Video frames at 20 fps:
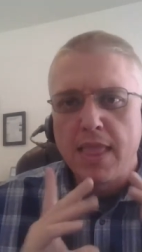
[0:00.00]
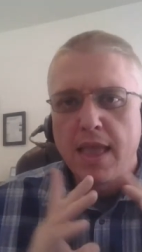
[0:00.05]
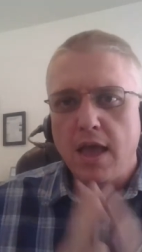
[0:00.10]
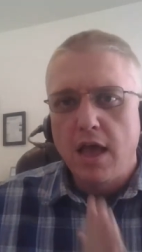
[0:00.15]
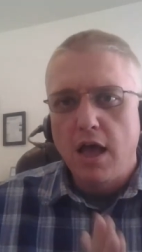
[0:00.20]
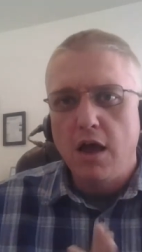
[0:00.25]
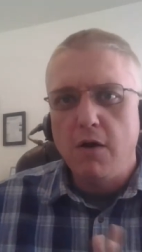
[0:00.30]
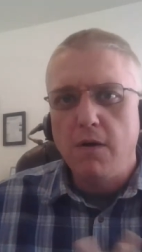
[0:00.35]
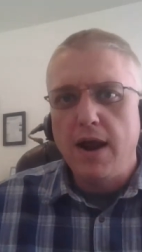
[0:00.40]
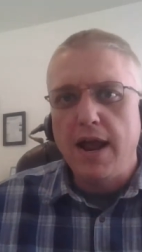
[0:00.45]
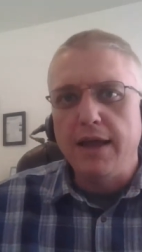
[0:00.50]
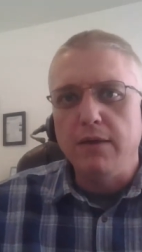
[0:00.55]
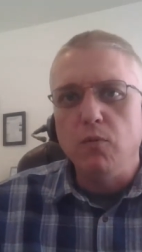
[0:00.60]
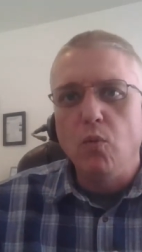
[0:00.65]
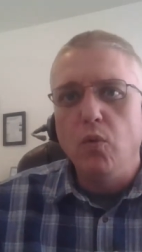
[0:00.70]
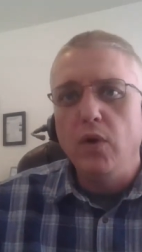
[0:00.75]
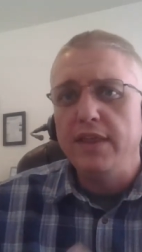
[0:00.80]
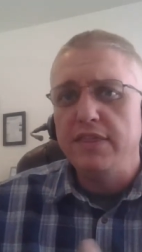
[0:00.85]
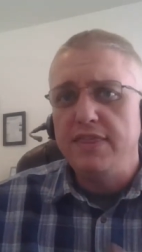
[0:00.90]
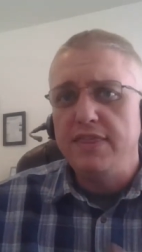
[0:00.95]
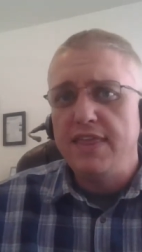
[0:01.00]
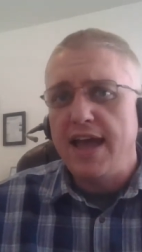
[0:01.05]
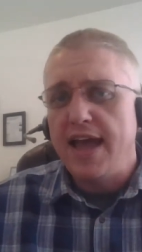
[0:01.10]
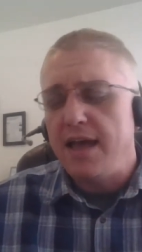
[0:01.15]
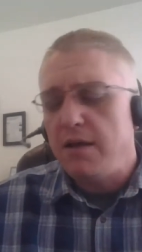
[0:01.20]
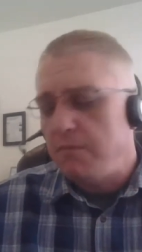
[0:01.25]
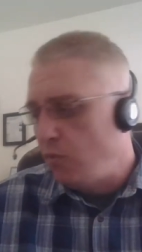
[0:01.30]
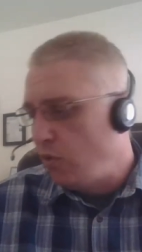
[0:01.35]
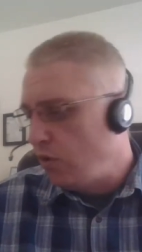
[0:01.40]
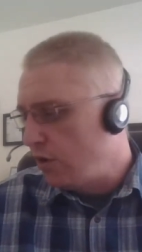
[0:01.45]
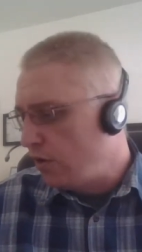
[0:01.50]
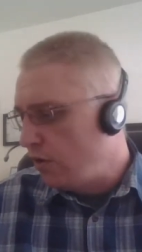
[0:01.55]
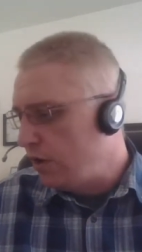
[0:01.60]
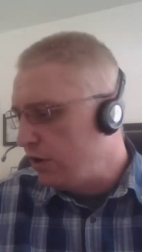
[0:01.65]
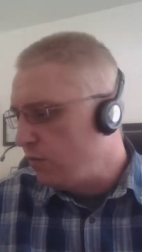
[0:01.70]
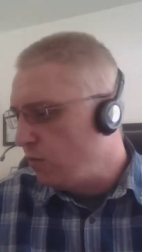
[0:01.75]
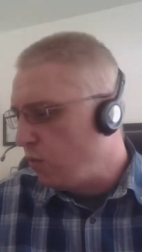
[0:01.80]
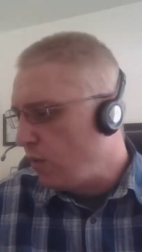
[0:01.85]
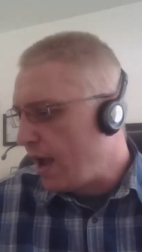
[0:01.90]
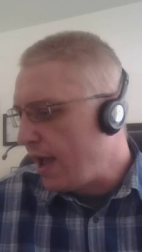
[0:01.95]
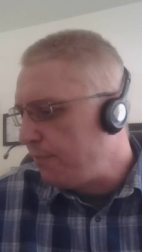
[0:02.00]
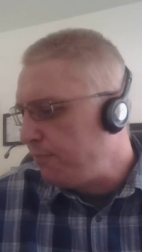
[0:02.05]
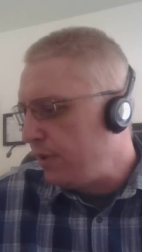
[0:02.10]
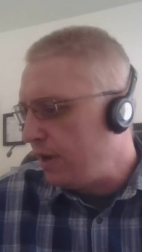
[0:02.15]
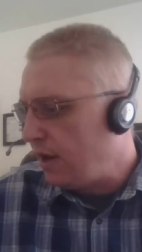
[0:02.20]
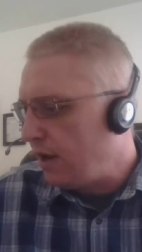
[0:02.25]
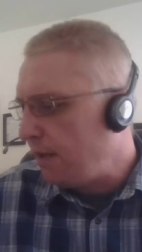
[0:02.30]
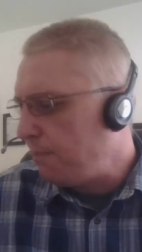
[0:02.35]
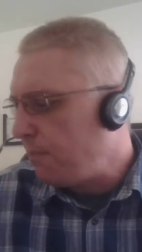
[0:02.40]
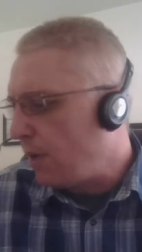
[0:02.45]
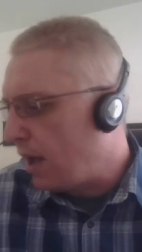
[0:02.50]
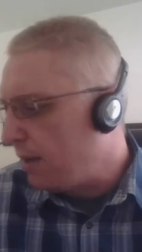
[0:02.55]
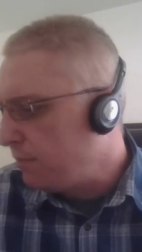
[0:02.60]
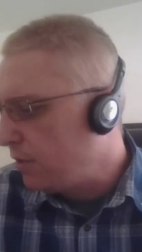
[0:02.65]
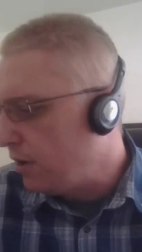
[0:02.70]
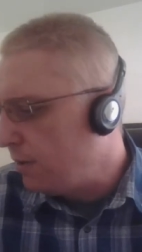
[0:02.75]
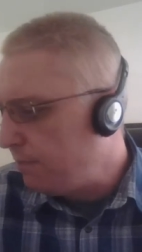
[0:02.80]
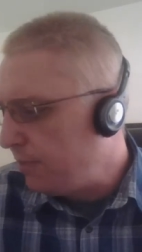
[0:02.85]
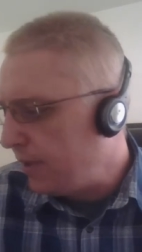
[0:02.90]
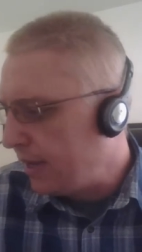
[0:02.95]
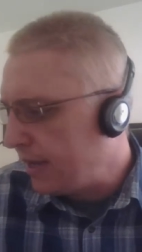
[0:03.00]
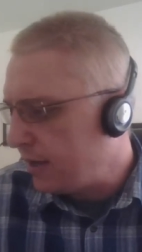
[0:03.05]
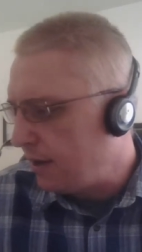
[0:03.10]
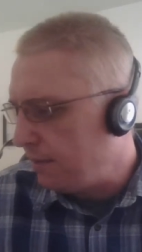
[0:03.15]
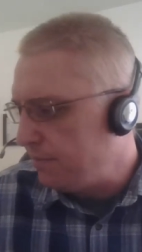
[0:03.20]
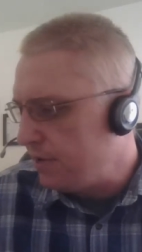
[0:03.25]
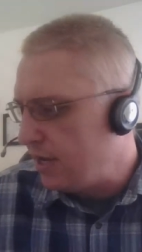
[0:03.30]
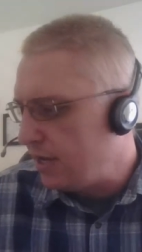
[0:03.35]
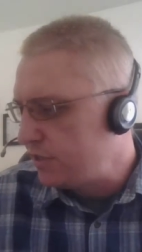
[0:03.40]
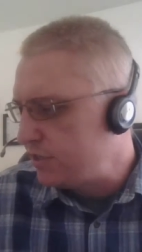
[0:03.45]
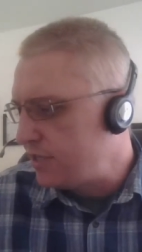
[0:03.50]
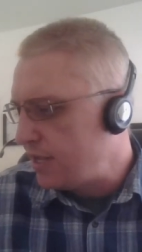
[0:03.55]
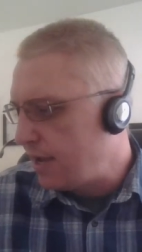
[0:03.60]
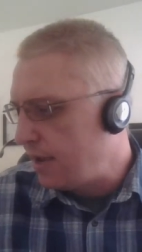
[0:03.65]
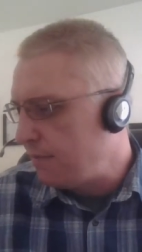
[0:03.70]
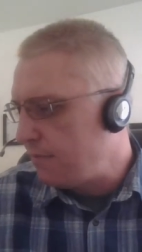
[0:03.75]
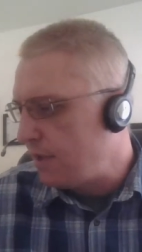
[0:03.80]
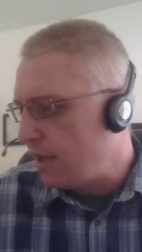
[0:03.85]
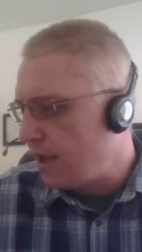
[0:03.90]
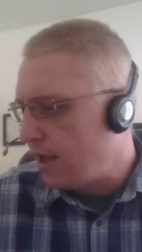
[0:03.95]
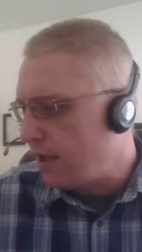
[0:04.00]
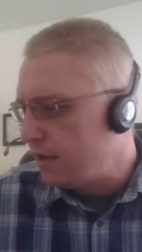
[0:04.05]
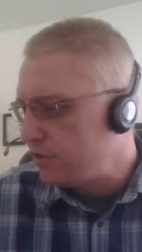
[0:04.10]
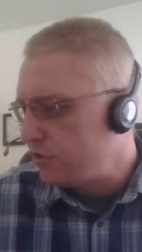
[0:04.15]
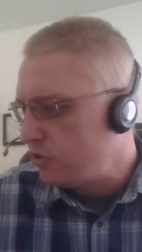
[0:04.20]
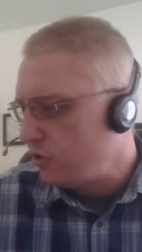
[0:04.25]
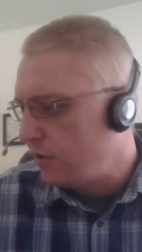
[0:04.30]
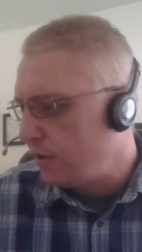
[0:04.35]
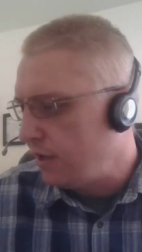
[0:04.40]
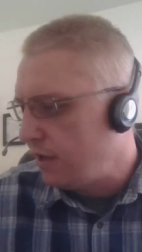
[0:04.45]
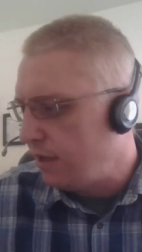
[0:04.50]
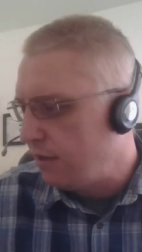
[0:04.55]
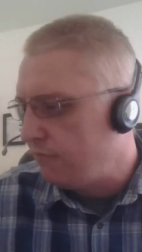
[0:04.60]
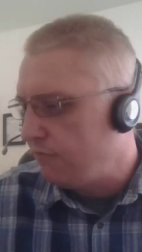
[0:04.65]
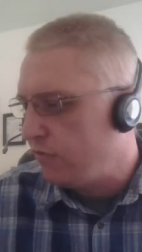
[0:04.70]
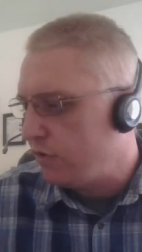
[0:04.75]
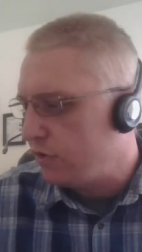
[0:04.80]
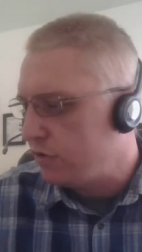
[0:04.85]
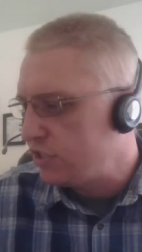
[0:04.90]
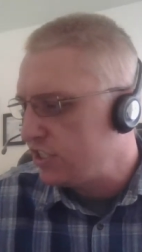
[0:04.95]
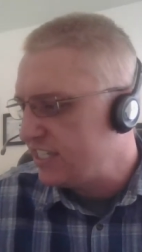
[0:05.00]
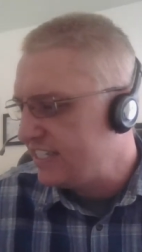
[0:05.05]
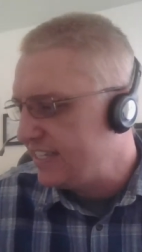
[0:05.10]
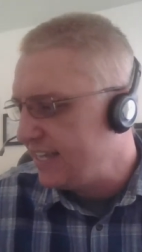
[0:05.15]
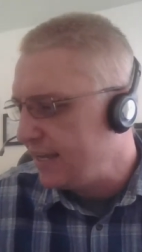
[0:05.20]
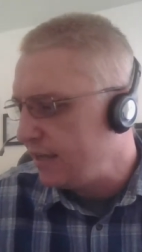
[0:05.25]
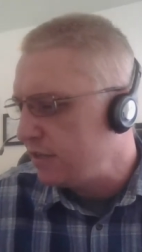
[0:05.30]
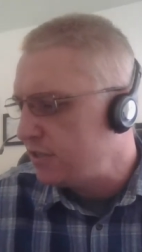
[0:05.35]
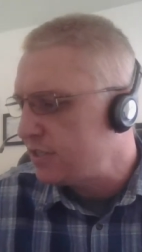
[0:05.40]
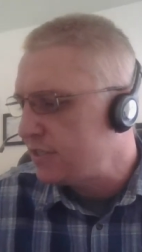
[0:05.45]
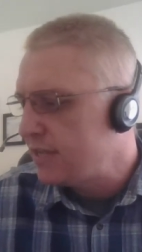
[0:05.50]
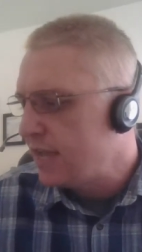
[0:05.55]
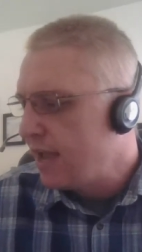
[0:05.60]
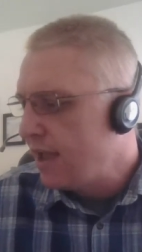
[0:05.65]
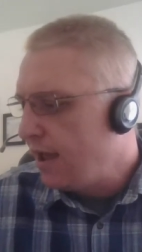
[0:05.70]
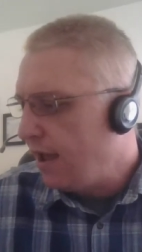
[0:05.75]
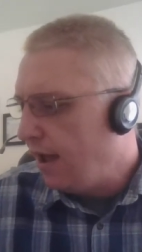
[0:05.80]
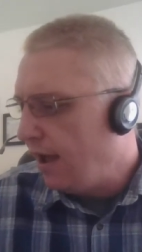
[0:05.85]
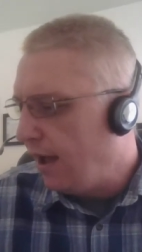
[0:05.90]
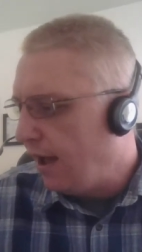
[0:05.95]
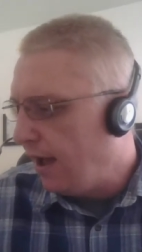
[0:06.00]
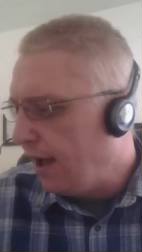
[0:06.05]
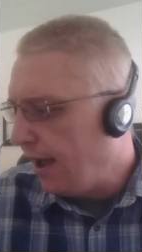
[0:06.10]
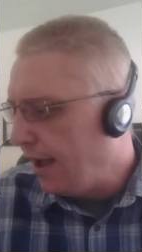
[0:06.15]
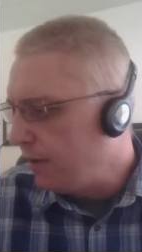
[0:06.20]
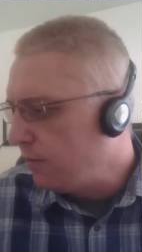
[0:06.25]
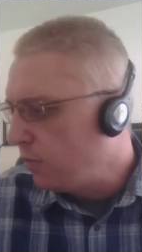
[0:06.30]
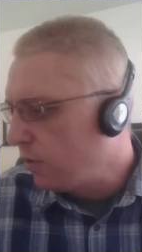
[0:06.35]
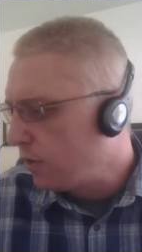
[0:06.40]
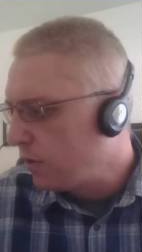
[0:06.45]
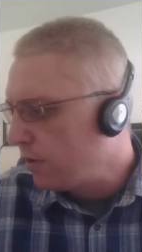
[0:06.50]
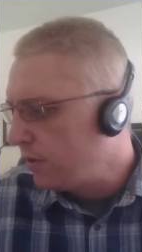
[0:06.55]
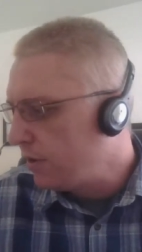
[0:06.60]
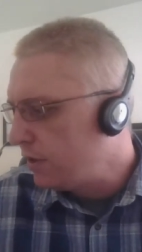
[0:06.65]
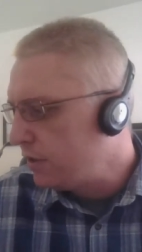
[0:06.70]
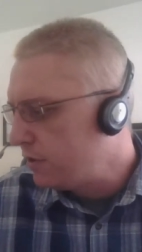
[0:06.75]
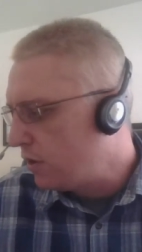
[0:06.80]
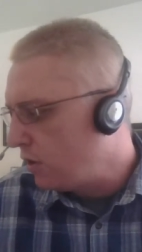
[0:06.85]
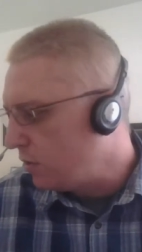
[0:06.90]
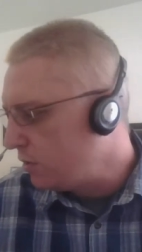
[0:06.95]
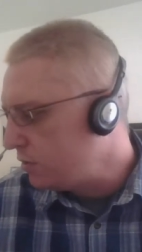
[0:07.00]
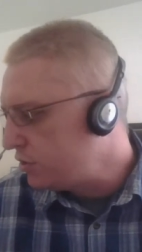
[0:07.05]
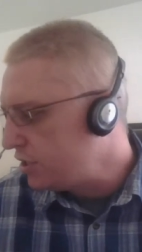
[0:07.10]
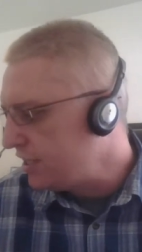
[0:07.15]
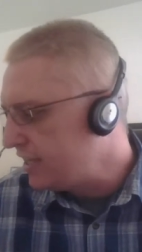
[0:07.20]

All right, with that, we're going to wrap it up. I'm going to pick it up next time, uh, starting in verse 6, uh, and we're going to go to